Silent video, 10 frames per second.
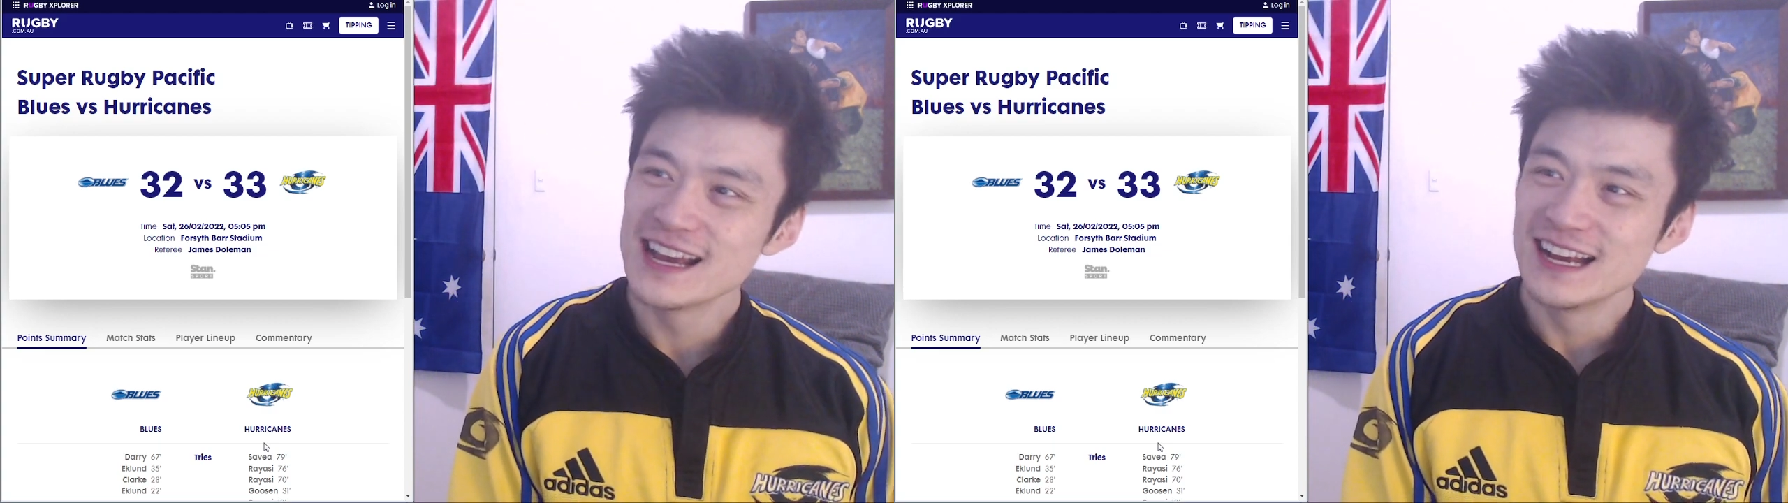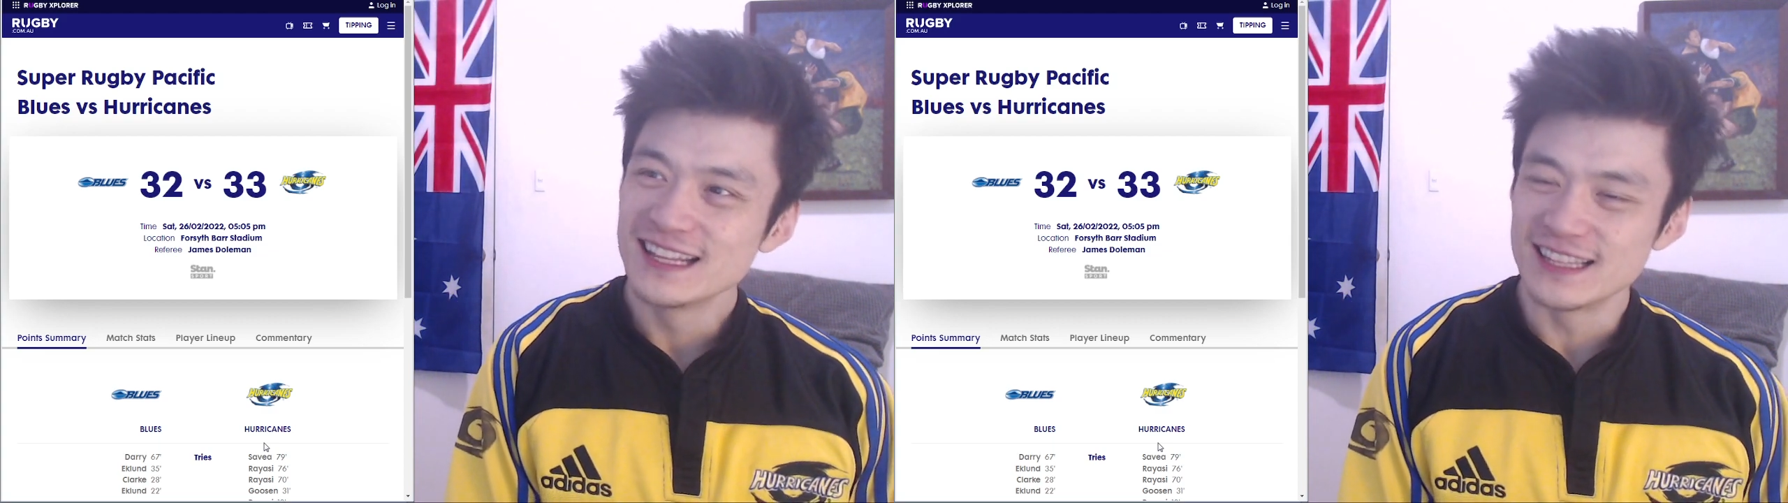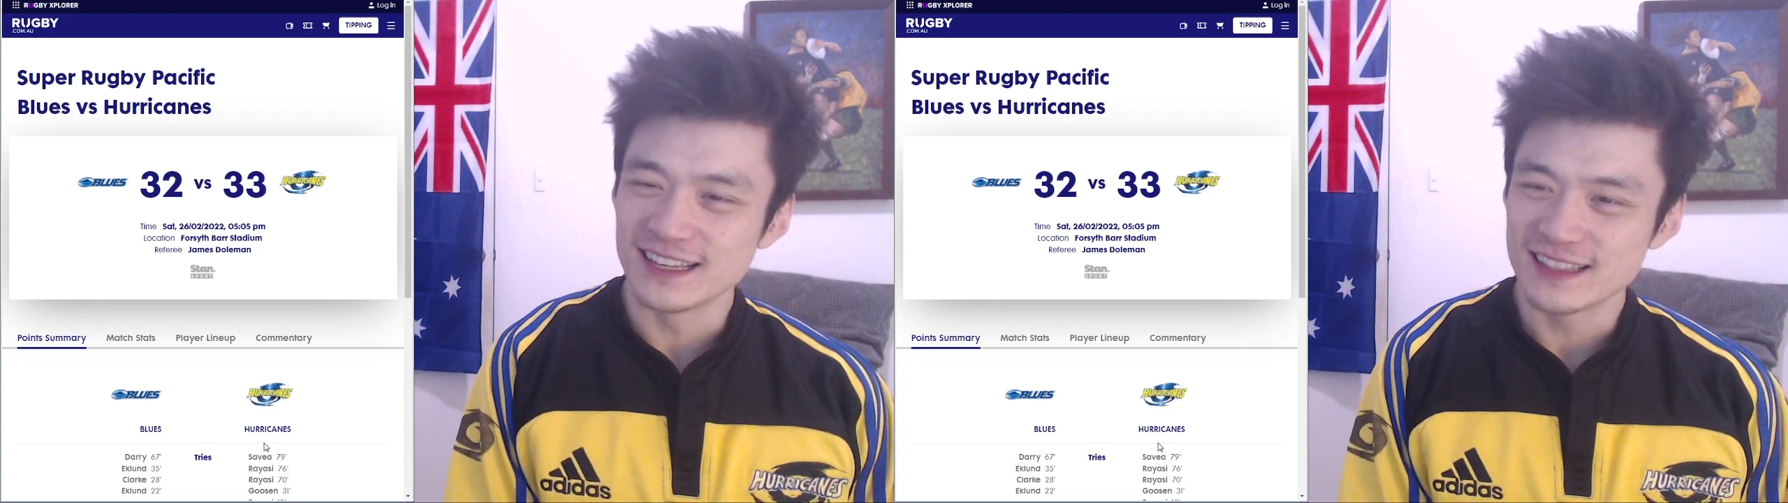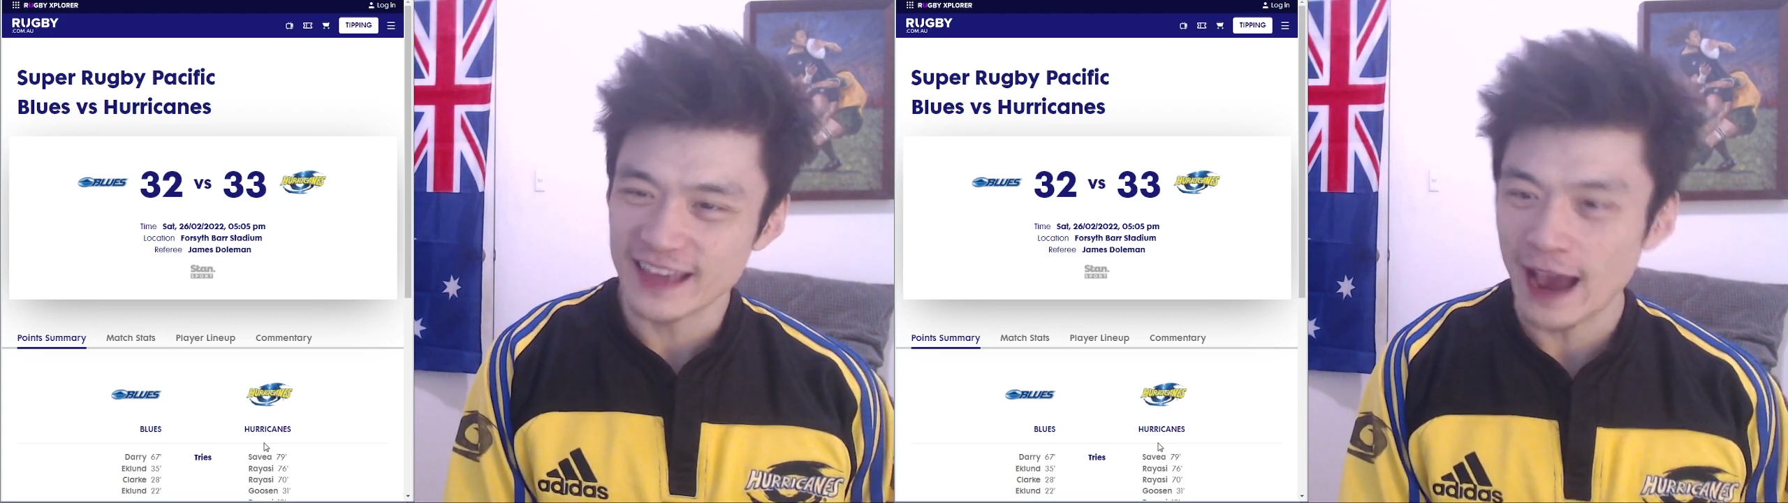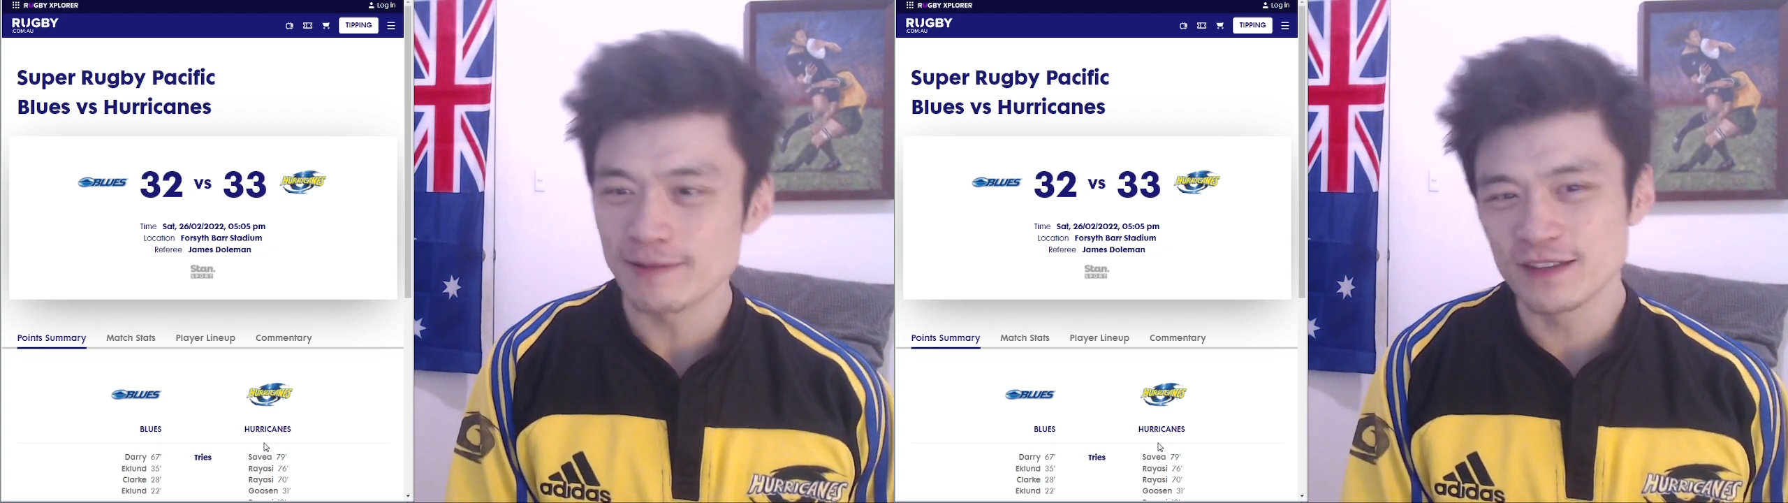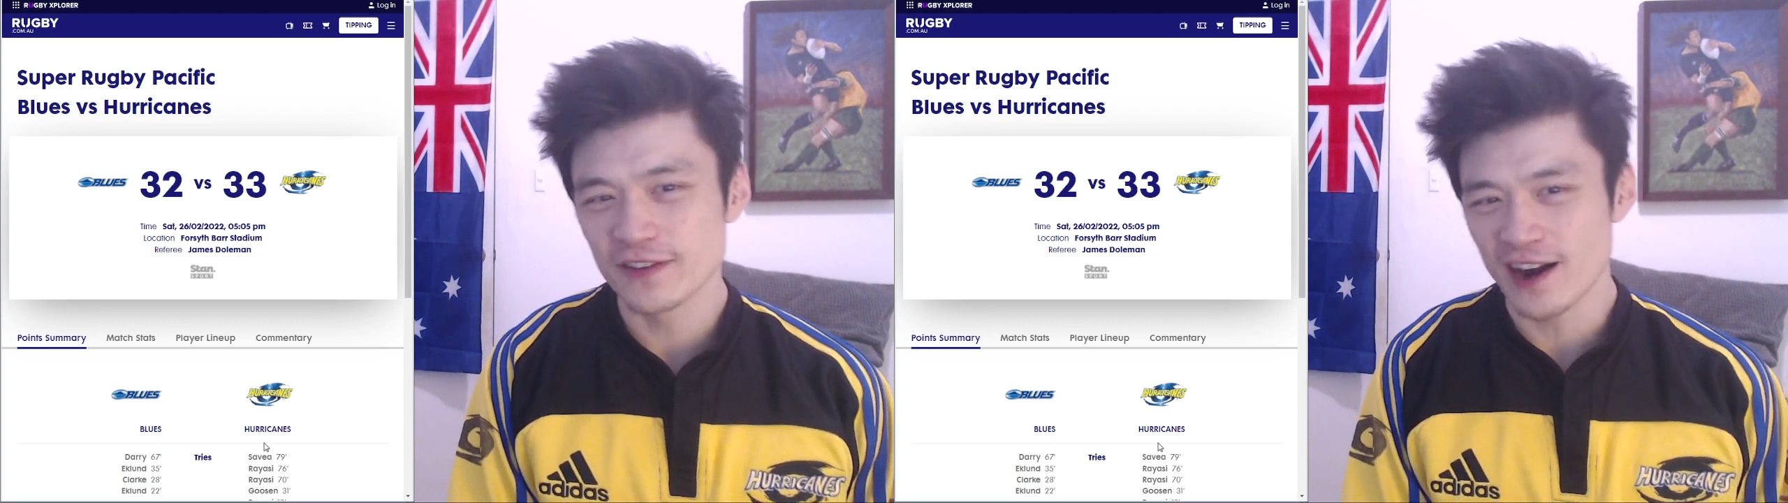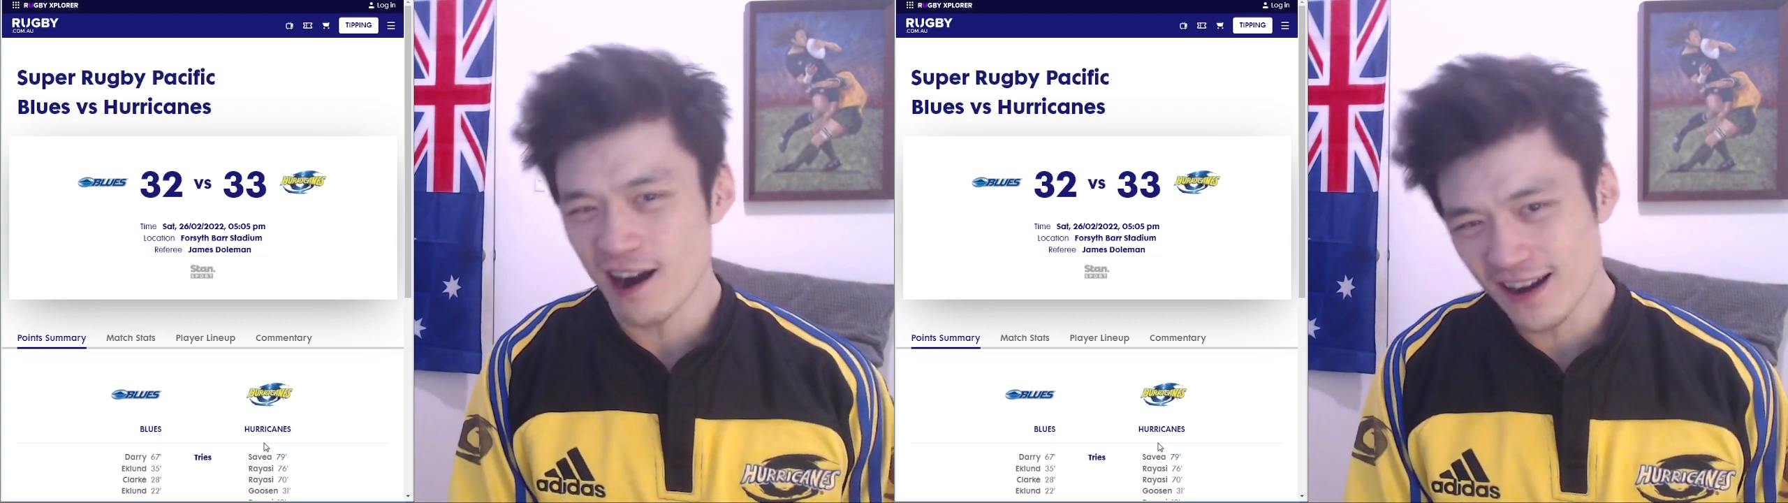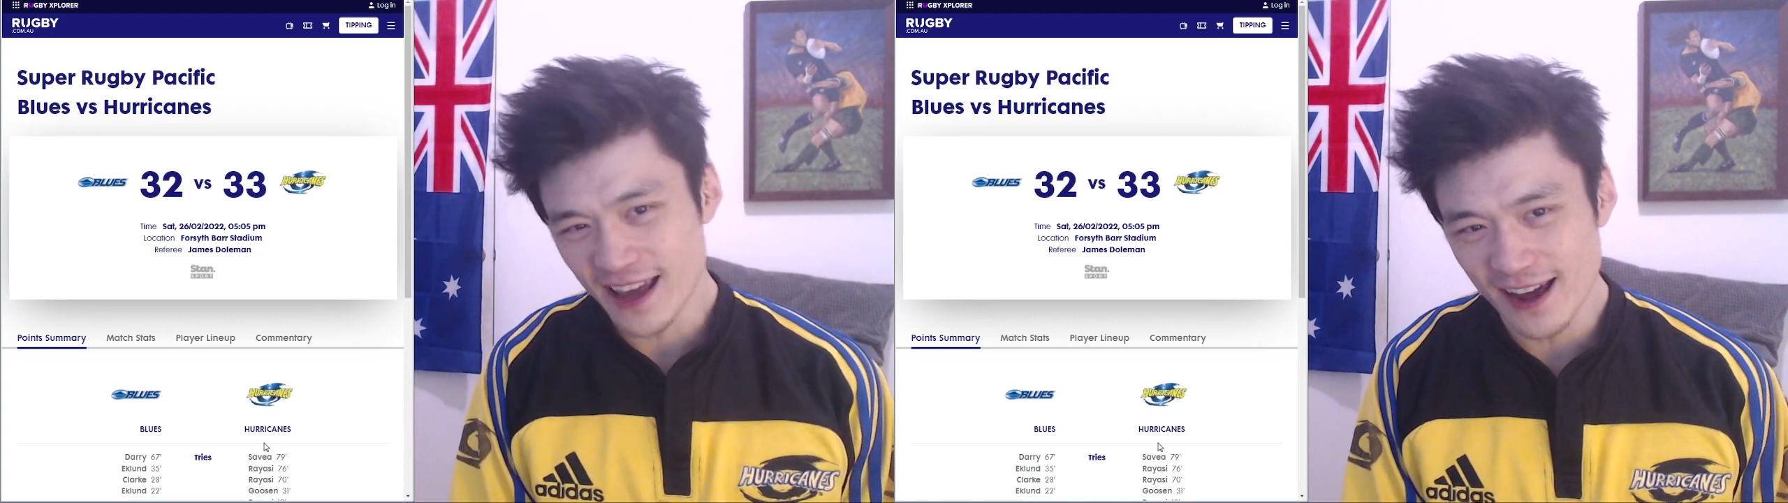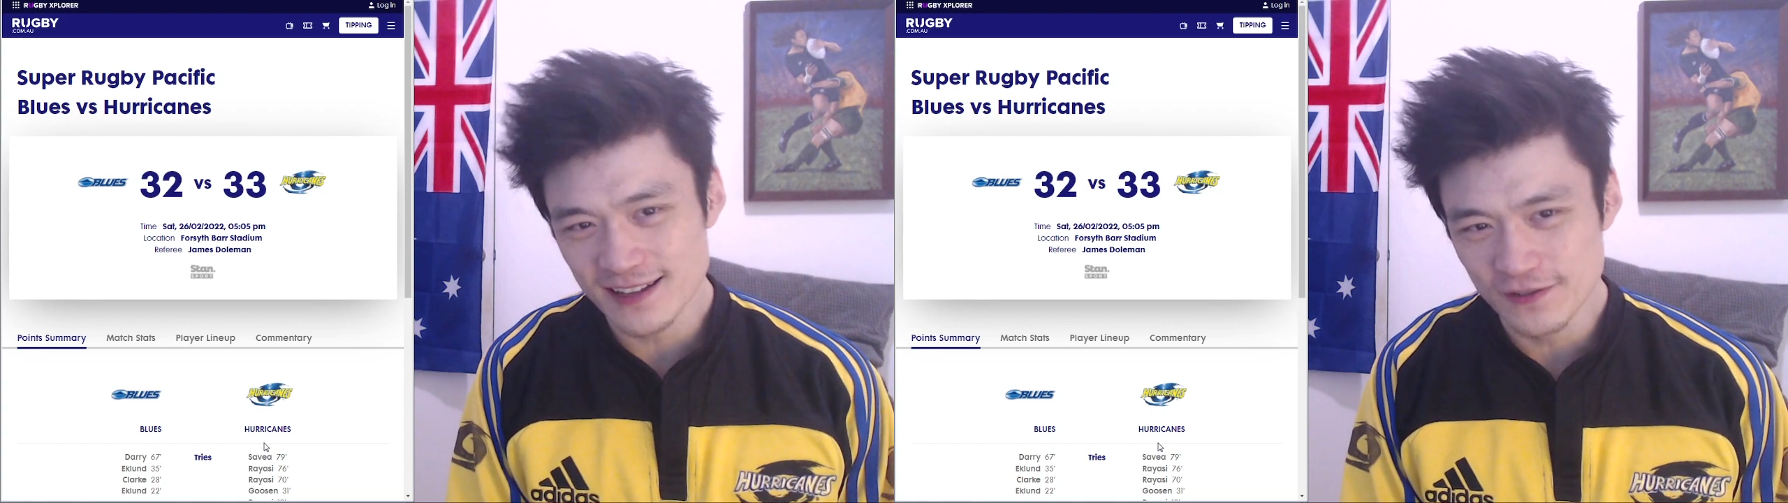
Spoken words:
The captain for the Hurricanes